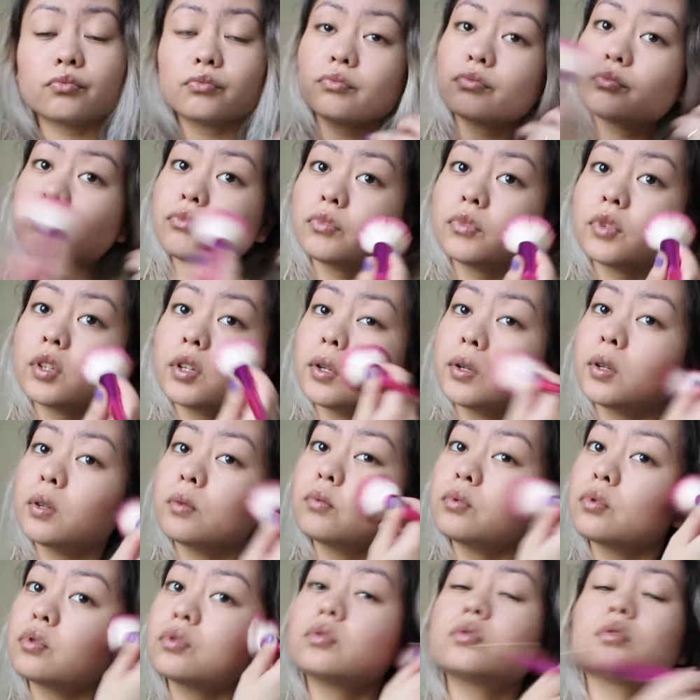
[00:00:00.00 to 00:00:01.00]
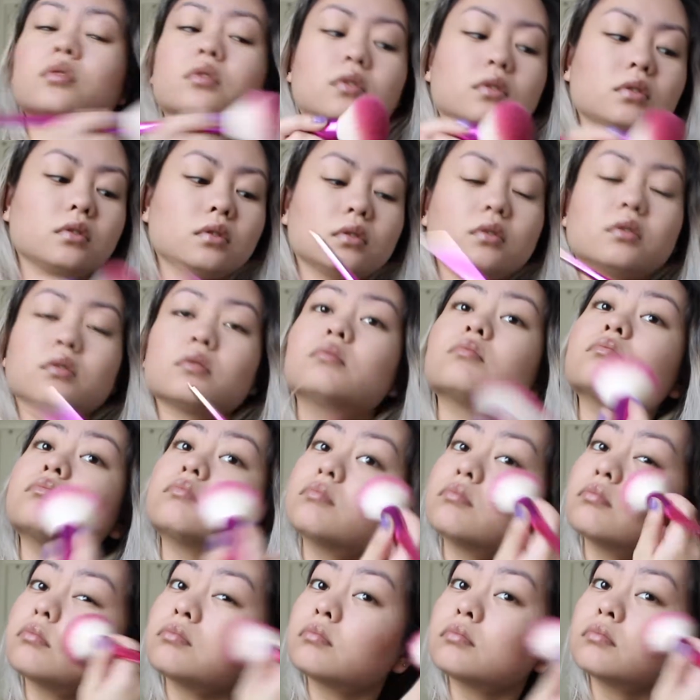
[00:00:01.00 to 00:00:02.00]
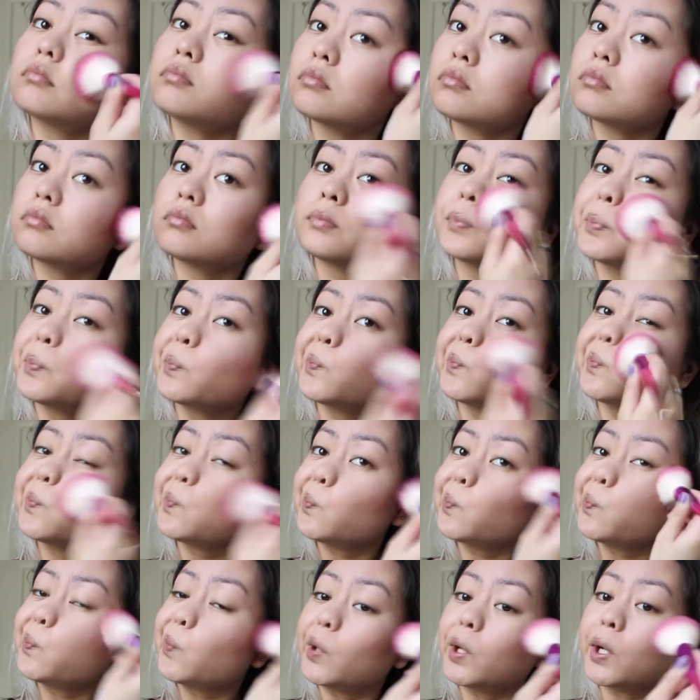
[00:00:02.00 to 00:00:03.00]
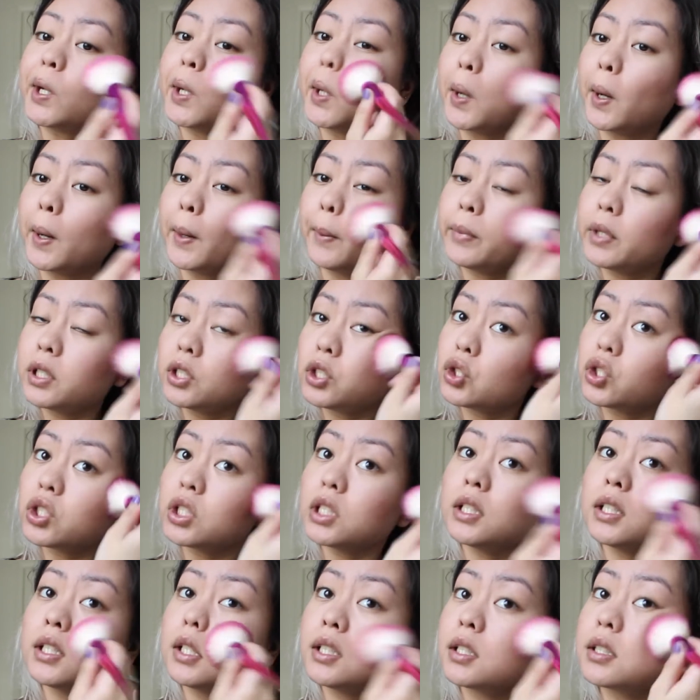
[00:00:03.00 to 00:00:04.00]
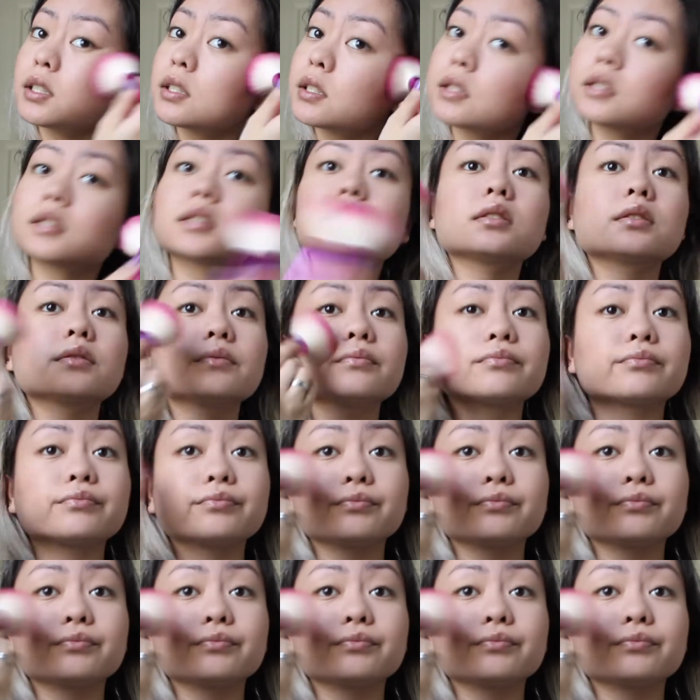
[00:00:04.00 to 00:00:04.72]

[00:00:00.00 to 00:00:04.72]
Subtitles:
and then I'm just gonna put it on my cheeks.